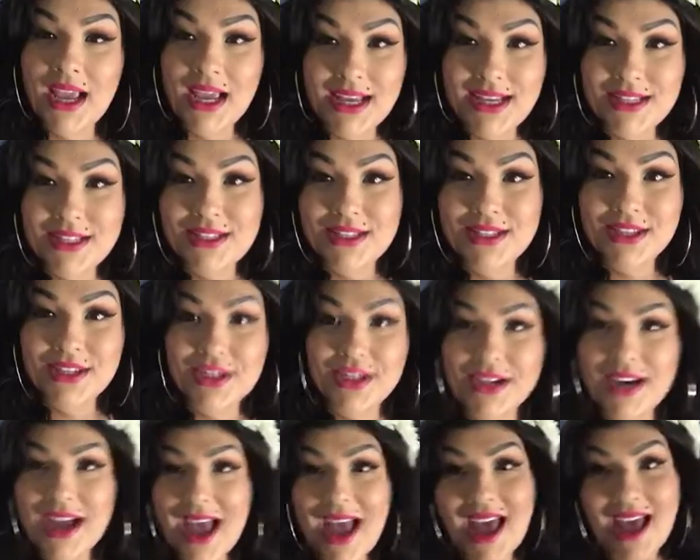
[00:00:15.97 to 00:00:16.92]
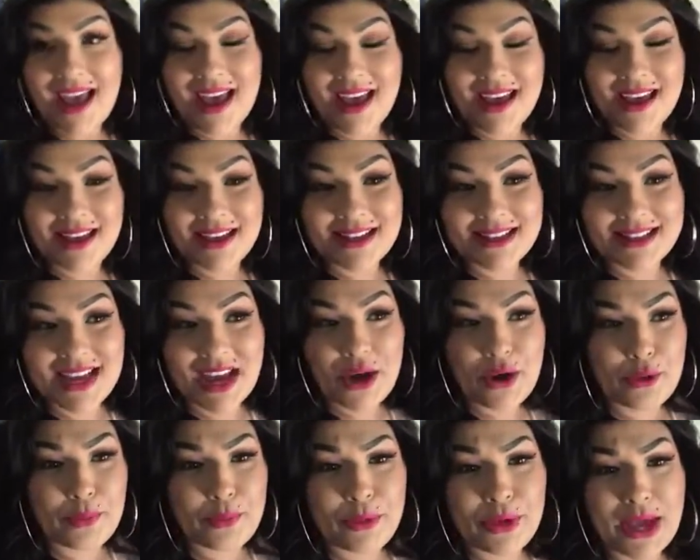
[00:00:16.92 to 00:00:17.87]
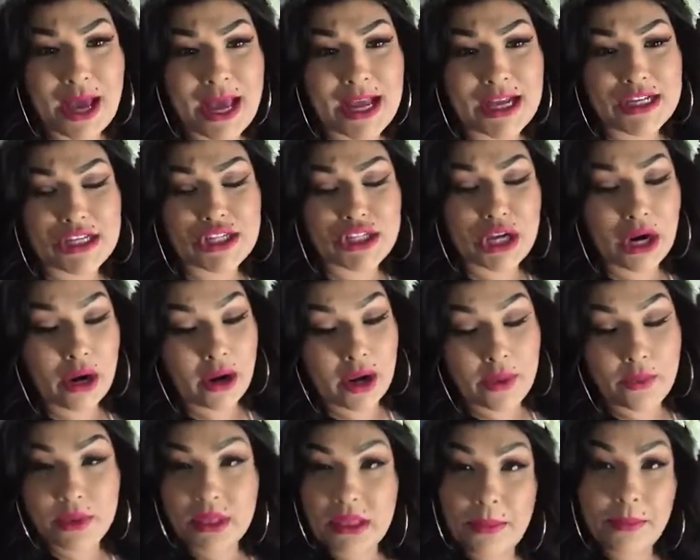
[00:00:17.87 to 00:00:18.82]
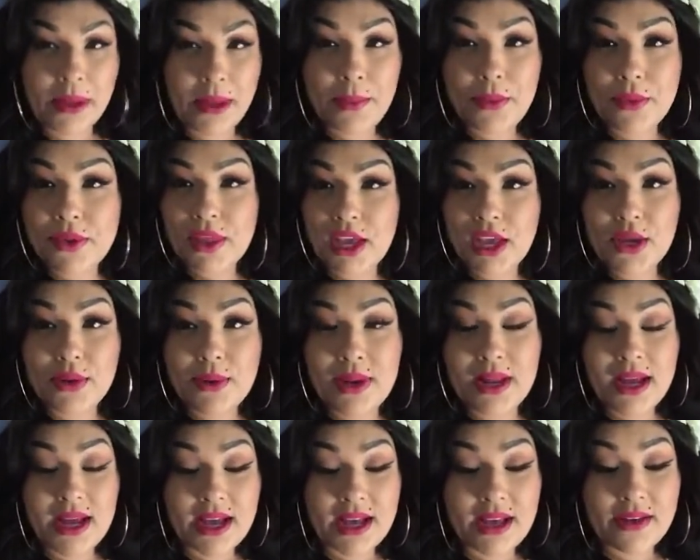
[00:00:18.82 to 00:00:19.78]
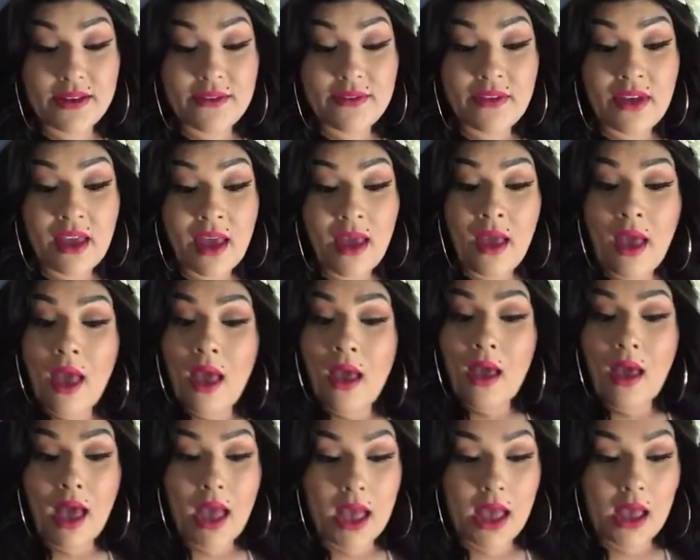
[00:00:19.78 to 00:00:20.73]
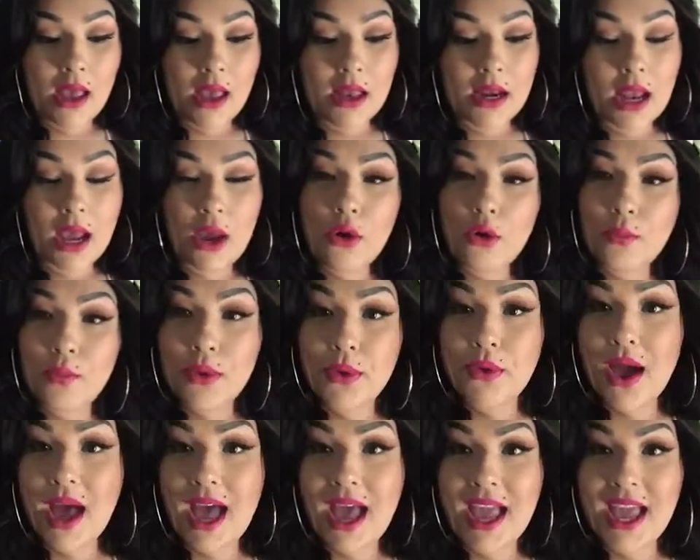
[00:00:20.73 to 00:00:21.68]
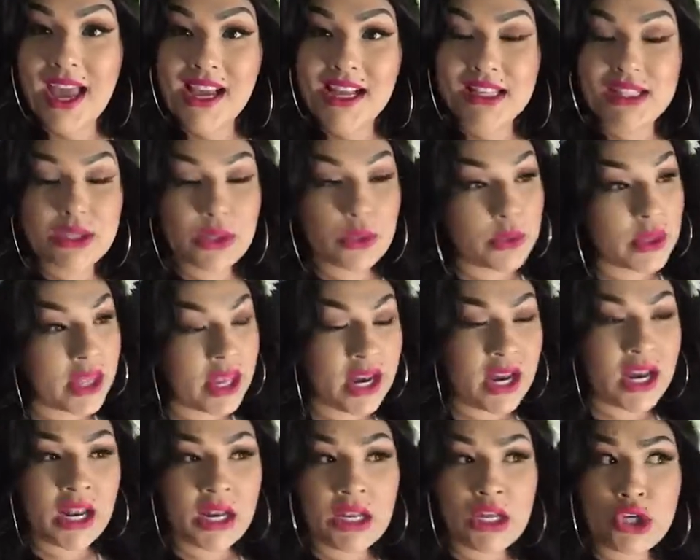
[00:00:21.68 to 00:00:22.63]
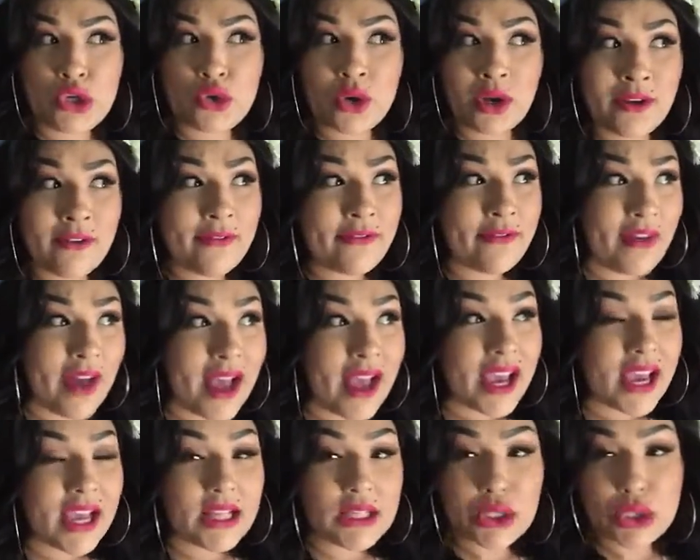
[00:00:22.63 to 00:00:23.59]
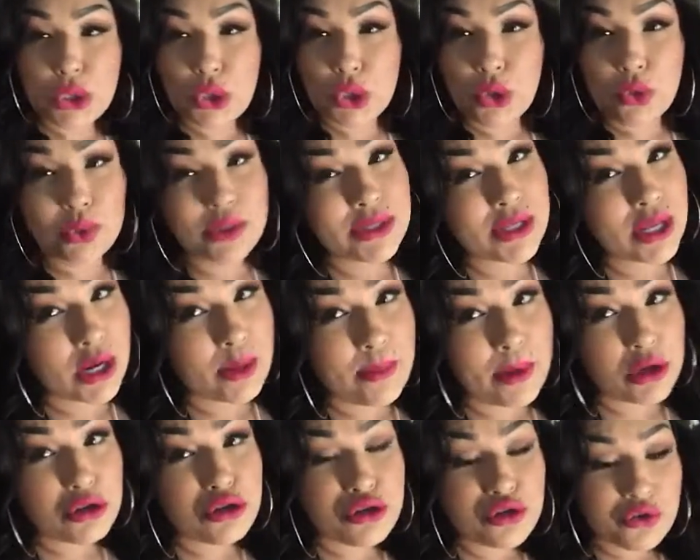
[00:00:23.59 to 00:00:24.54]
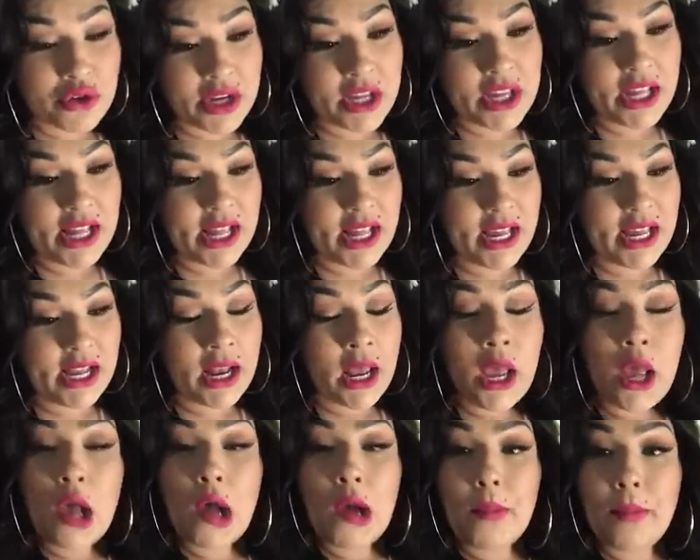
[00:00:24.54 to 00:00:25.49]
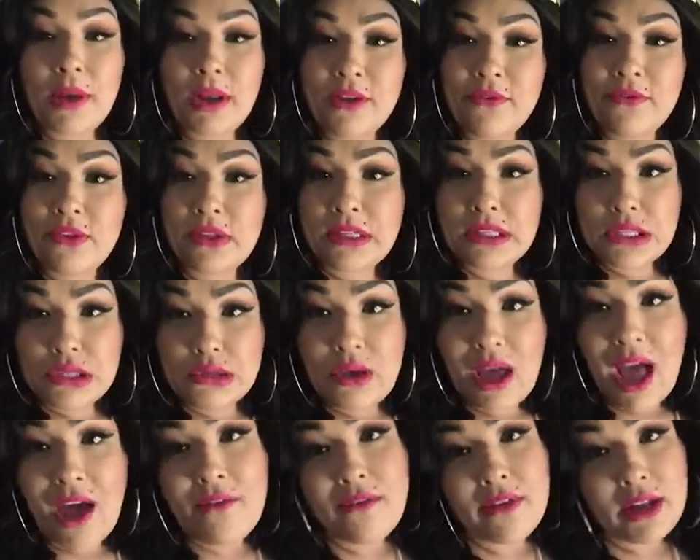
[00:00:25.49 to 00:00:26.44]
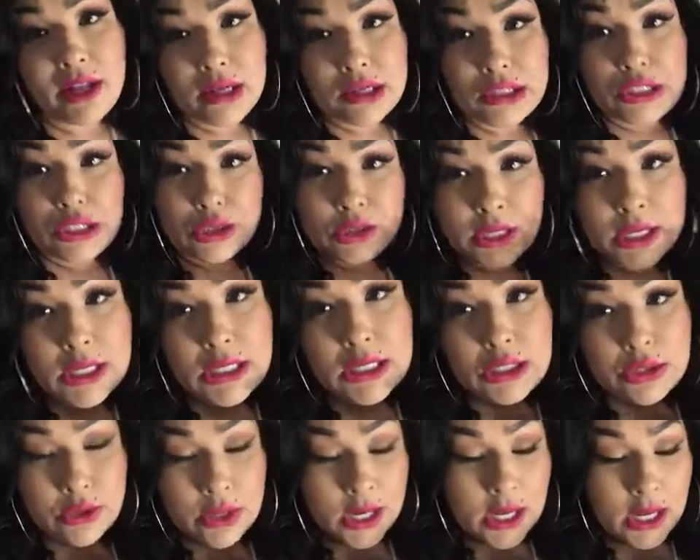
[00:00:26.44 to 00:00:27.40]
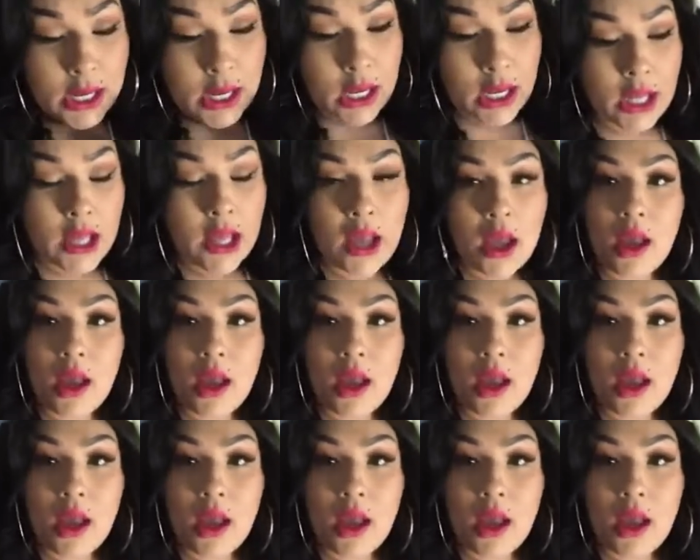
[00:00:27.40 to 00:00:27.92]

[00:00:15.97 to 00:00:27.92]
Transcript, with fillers: Easter and I hope you guys share it with the people that you love and I hope you guys don't get in any drunk fights. You know, it's not about drinking, but if you do have a little drinky drink,